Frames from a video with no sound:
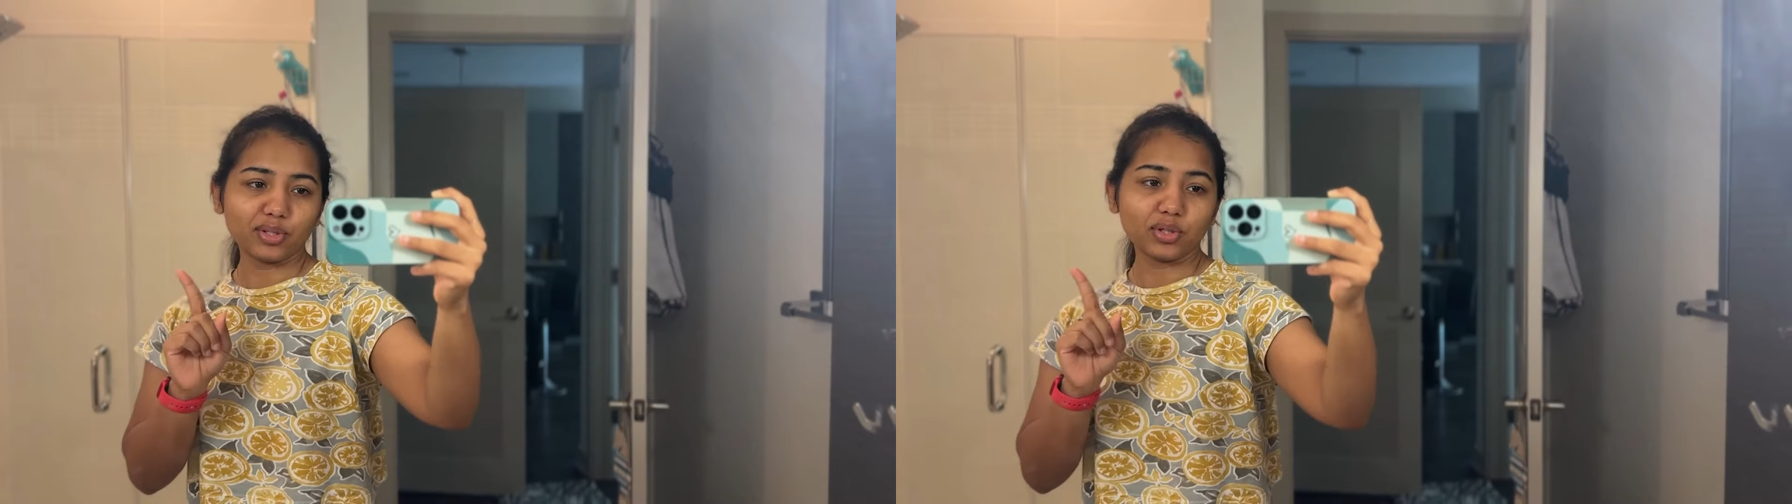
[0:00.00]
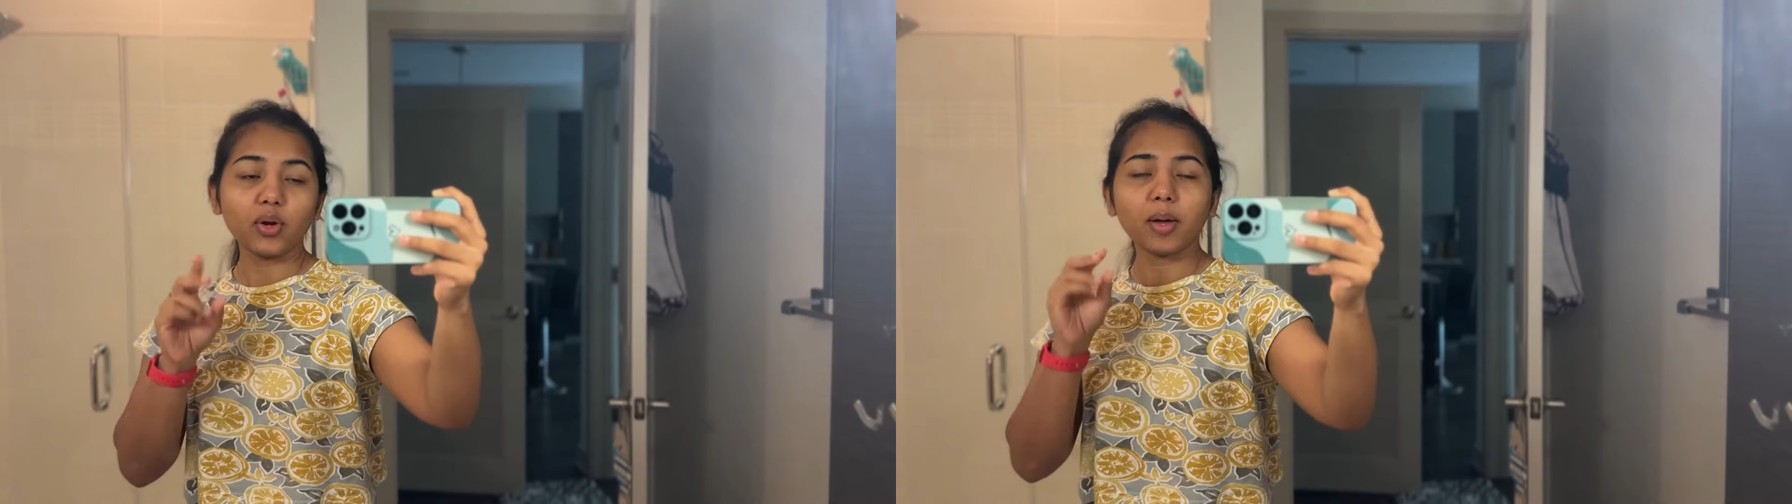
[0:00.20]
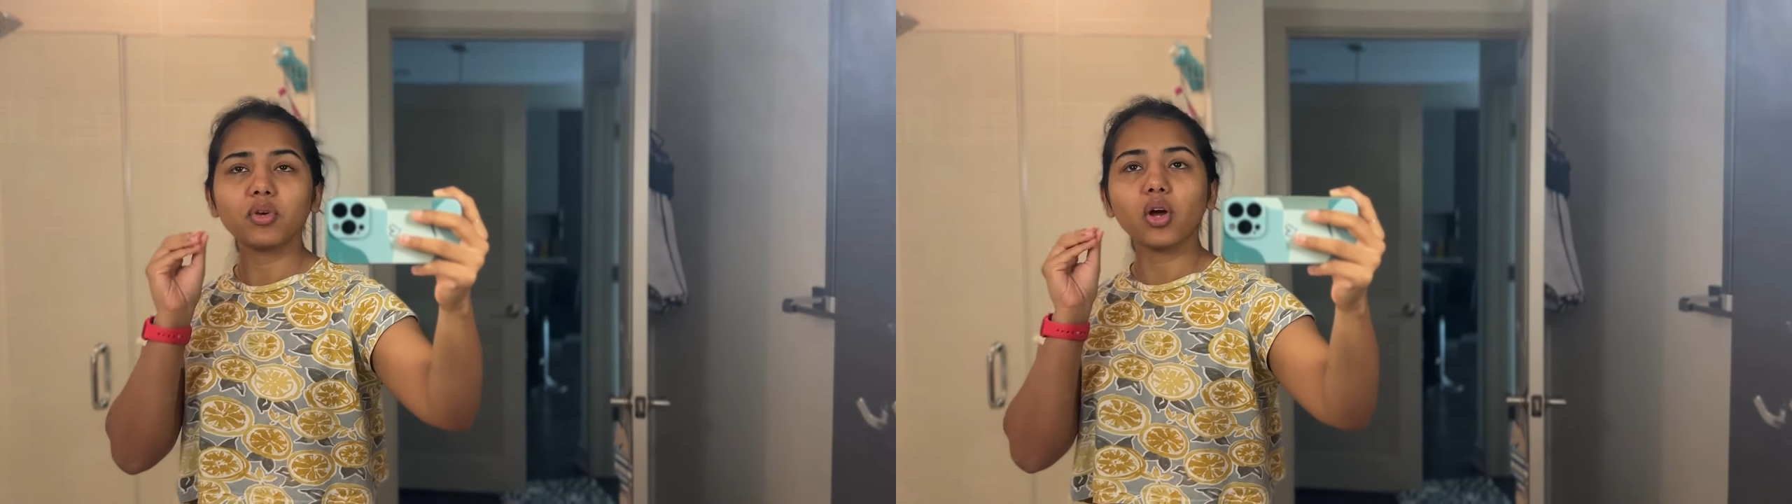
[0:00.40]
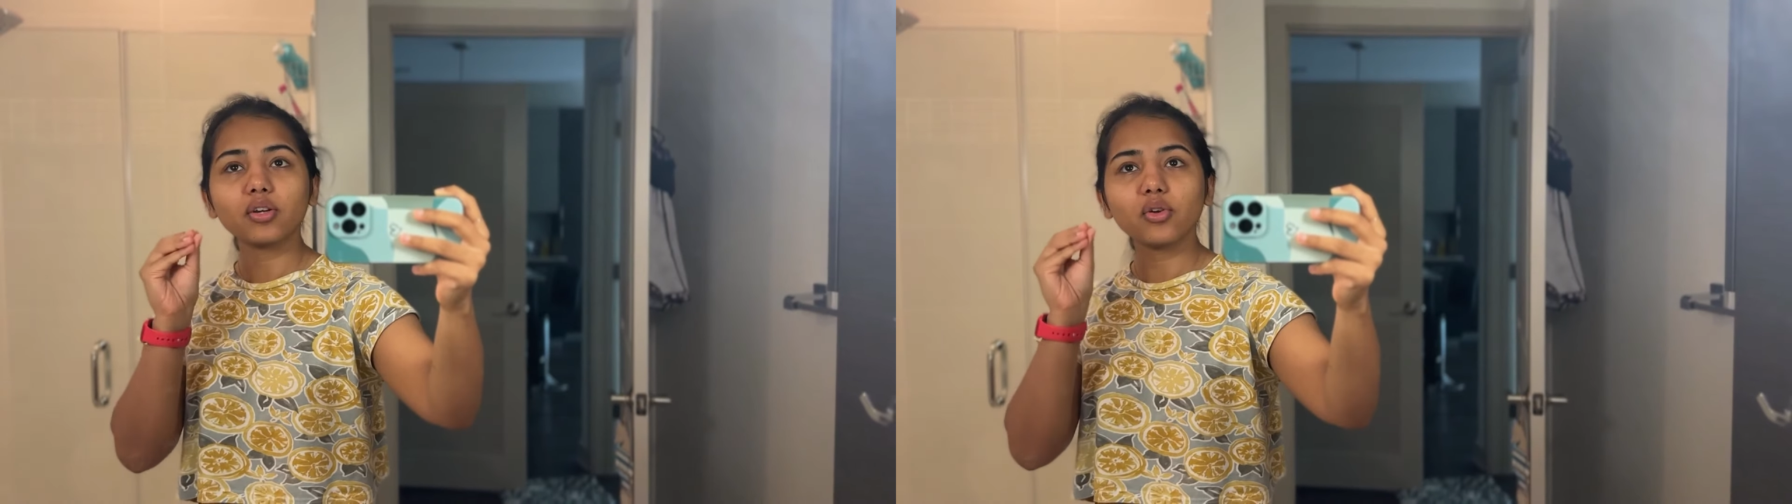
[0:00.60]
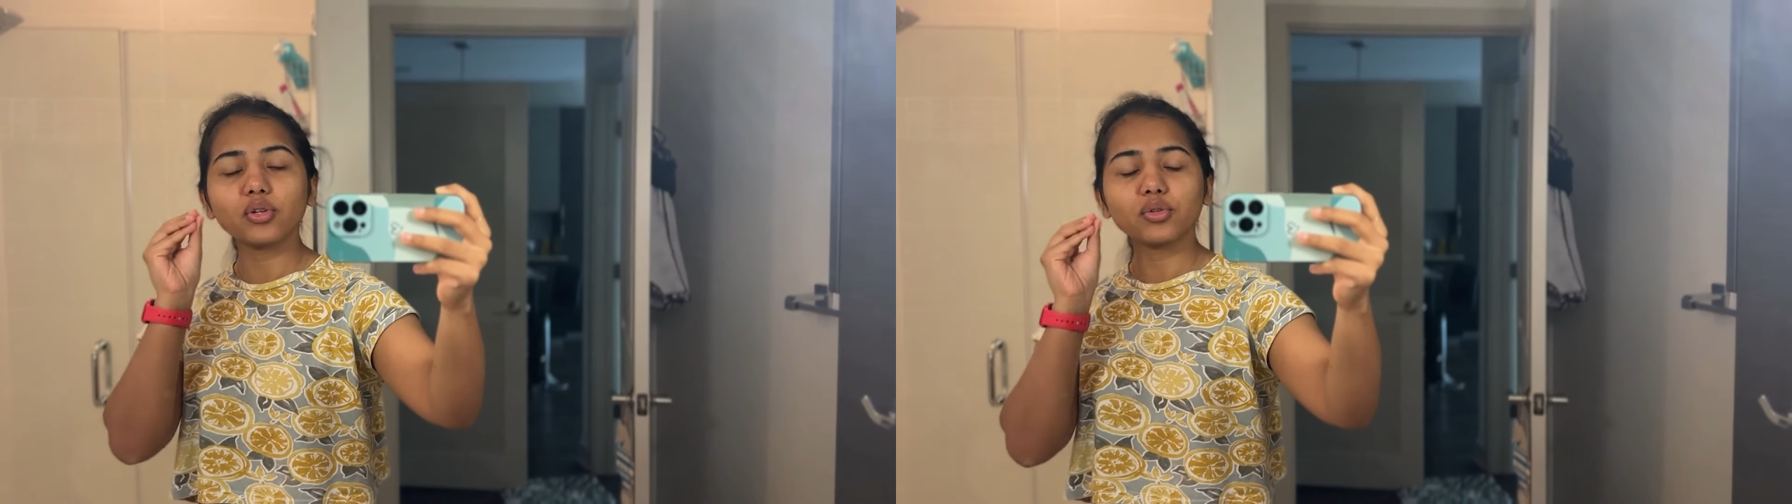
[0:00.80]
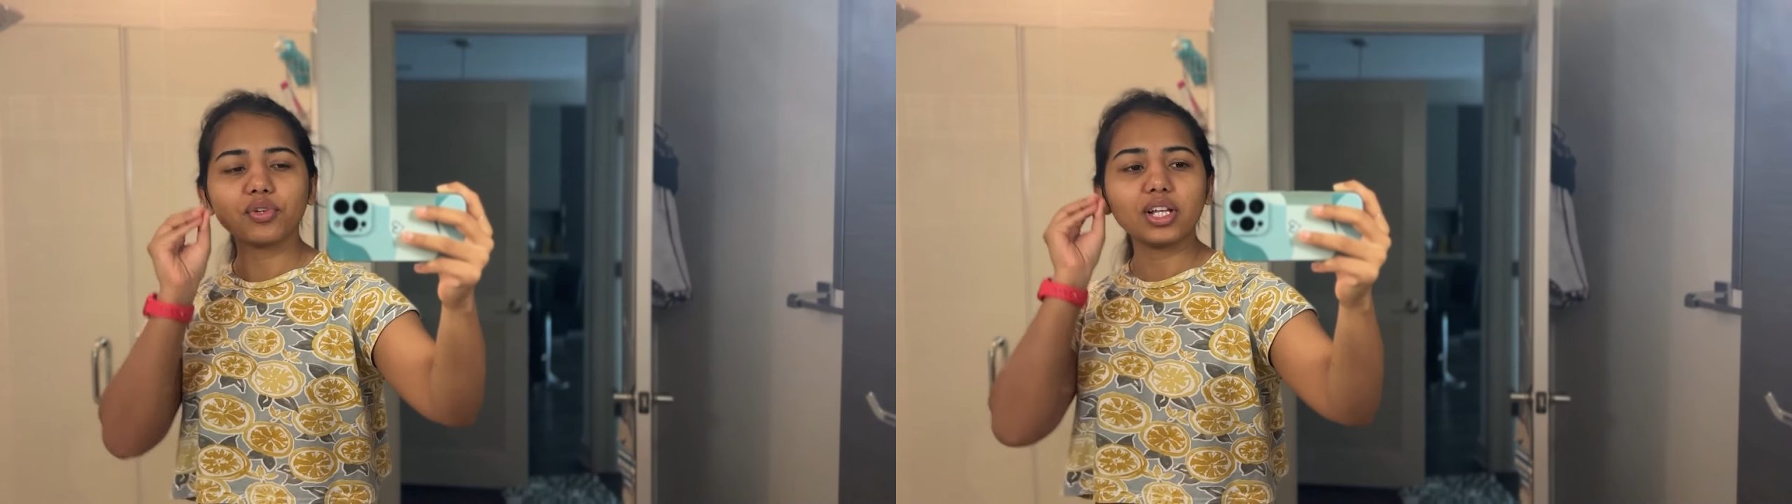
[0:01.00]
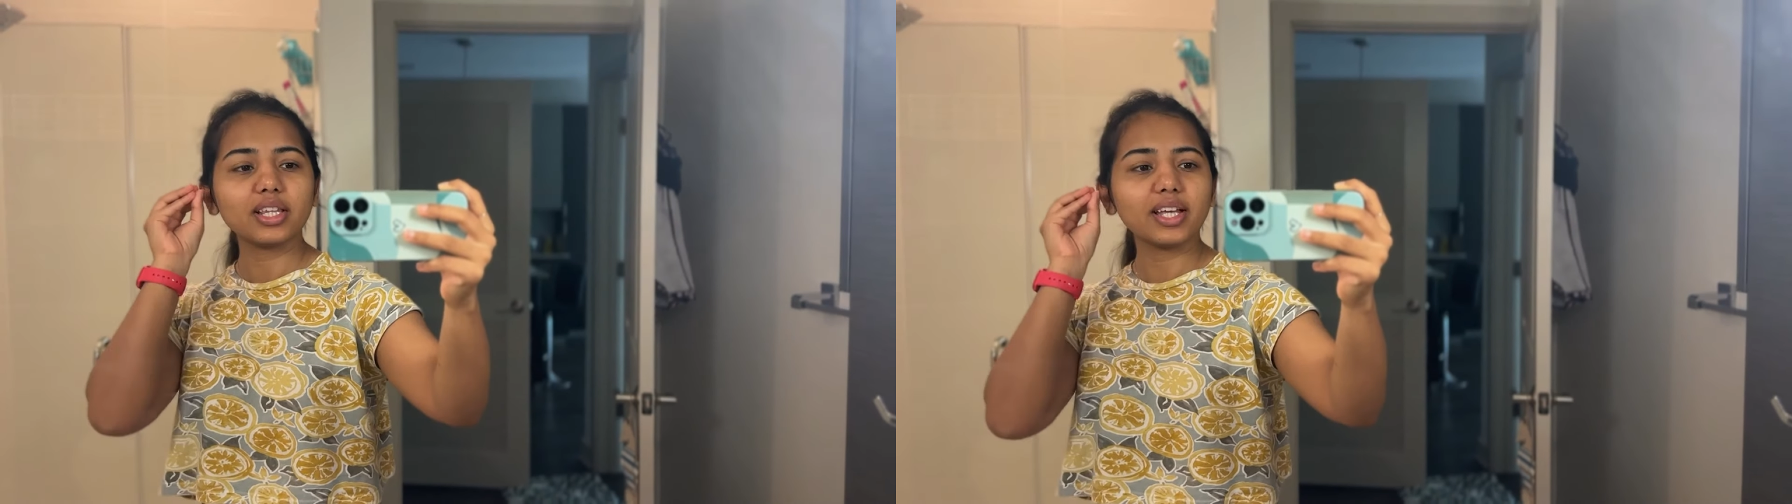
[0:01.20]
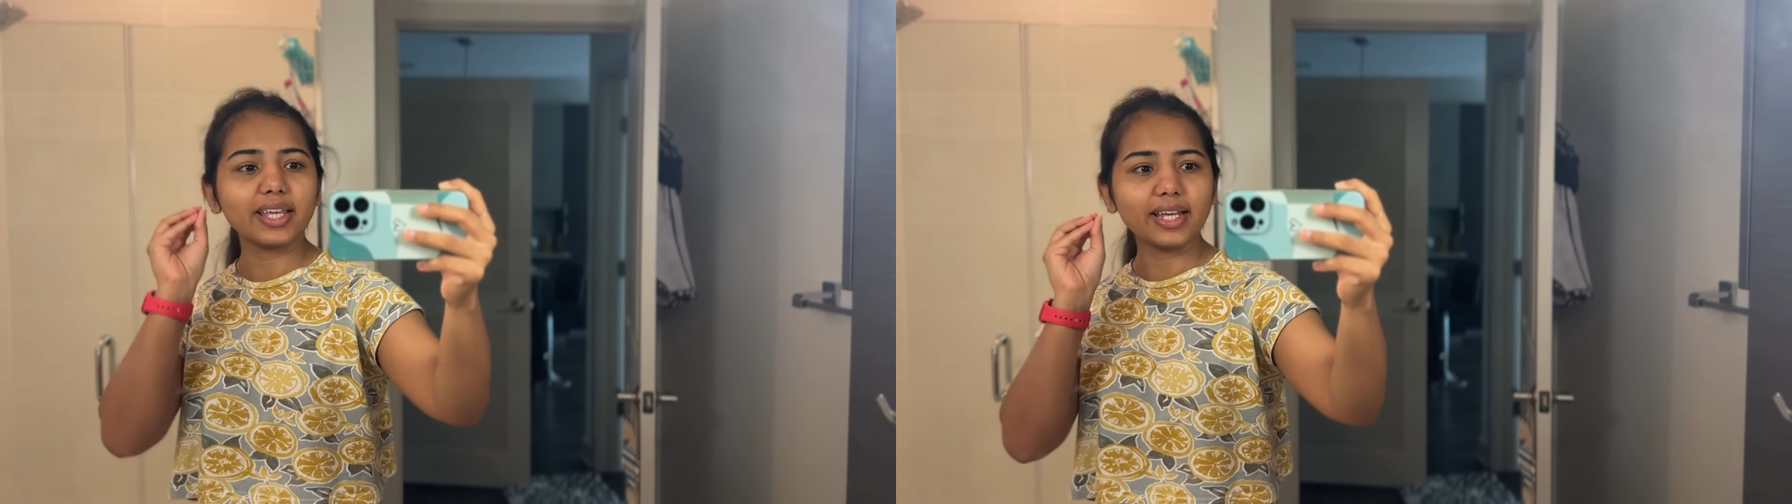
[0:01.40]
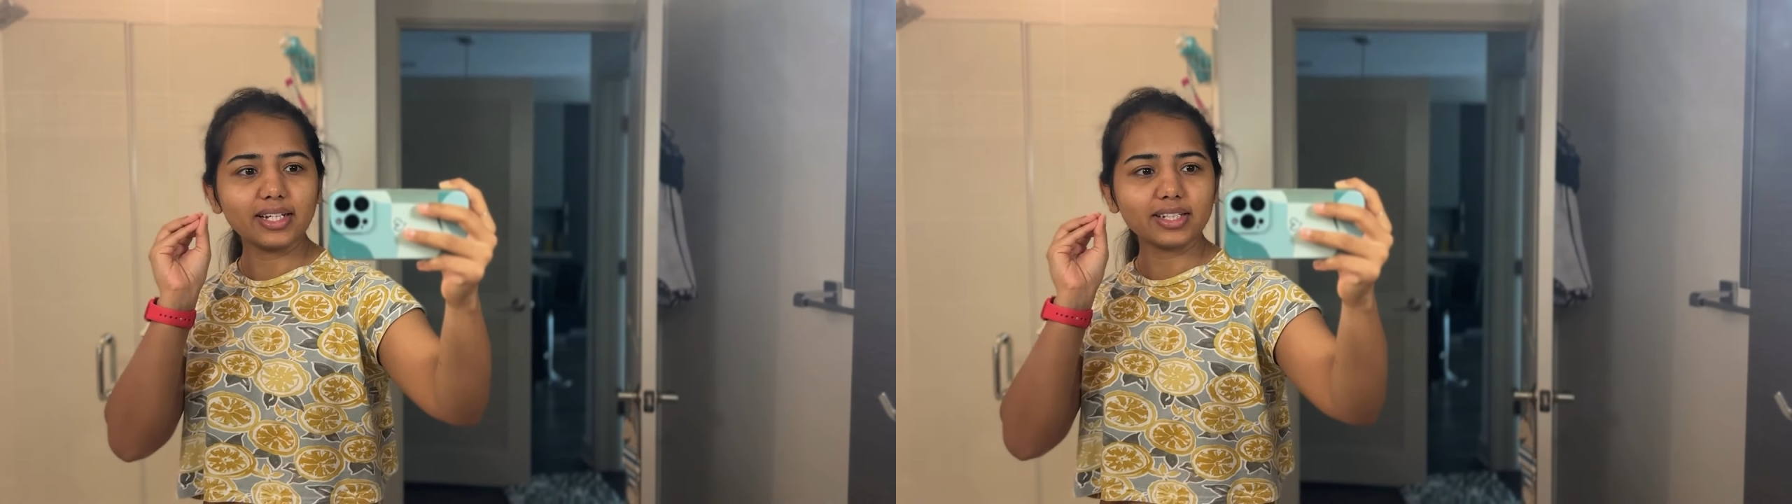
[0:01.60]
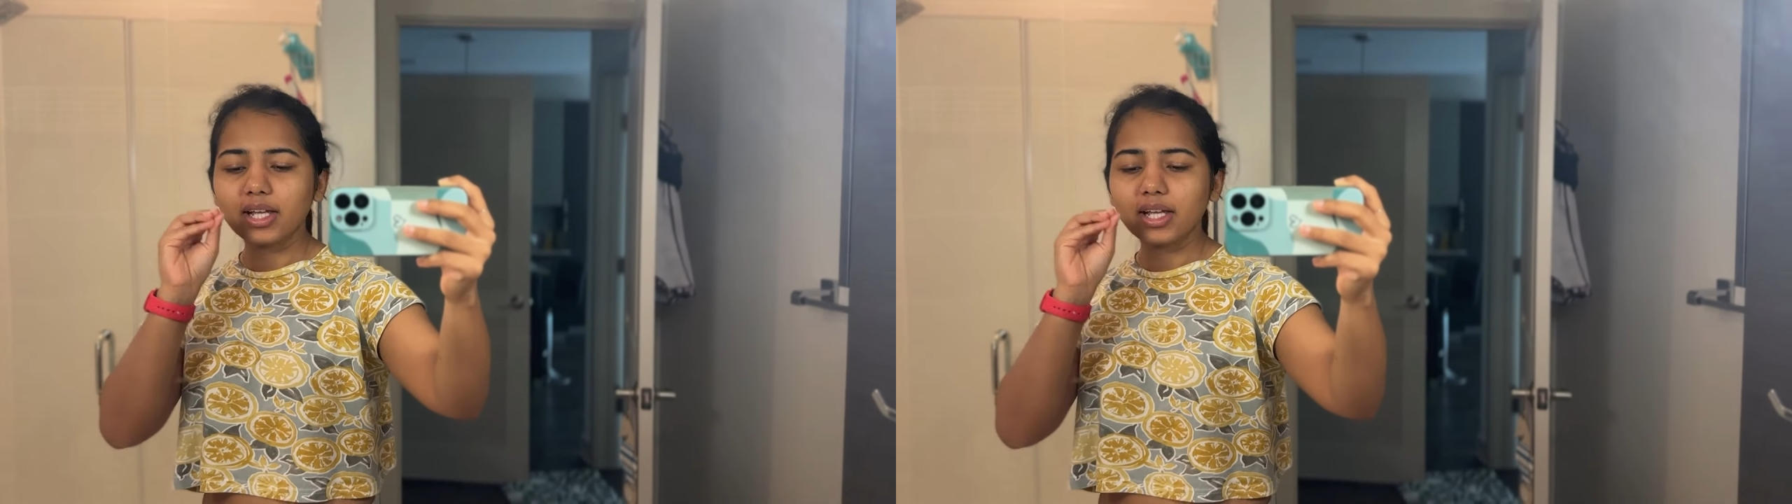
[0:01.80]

to do. I'm not going to feel the guilt